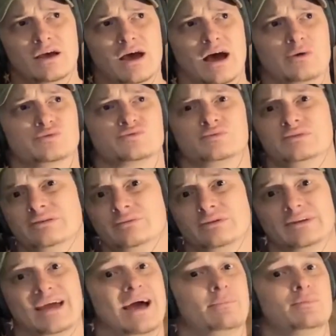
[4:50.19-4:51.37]
I was really,
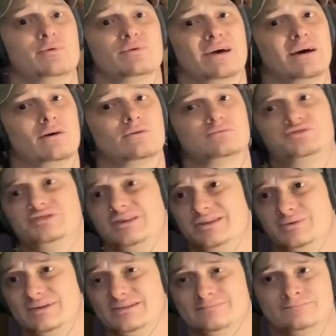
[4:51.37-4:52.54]
really happy with how
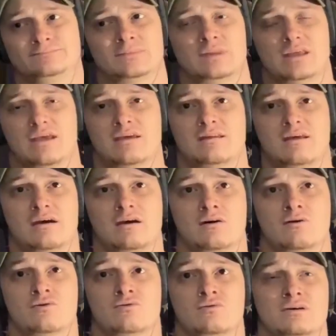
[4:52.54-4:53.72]
genuine and
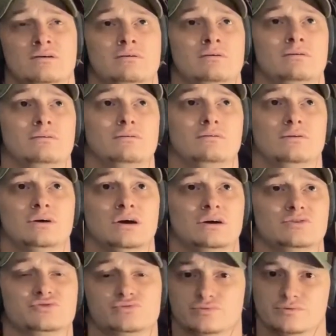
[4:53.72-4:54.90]
how
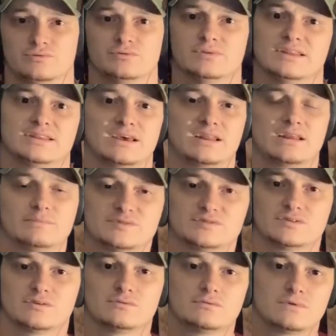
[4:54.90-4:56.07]
uh, true that that
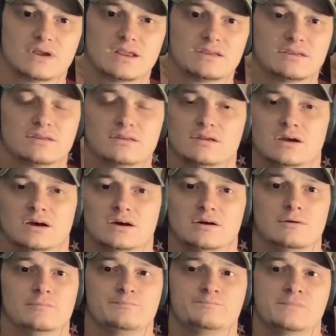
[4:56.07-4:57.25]
episode rang.
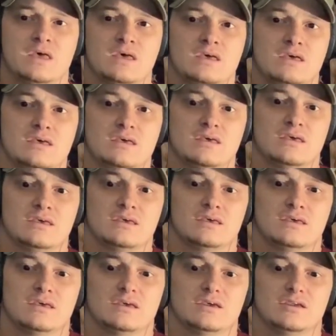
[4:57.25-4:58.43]
Um,
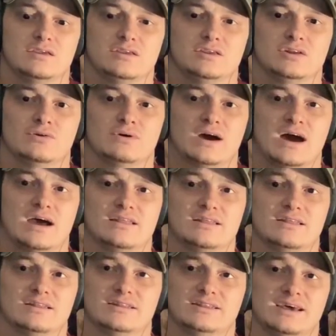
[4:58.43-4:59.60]
you know,
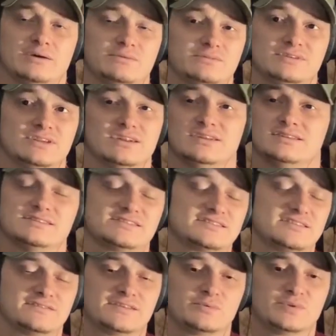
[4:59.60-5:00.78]
that none of the
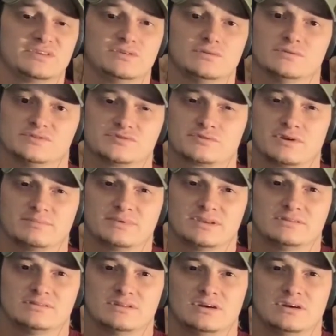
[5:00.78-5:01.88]
stuff that we do is scripted.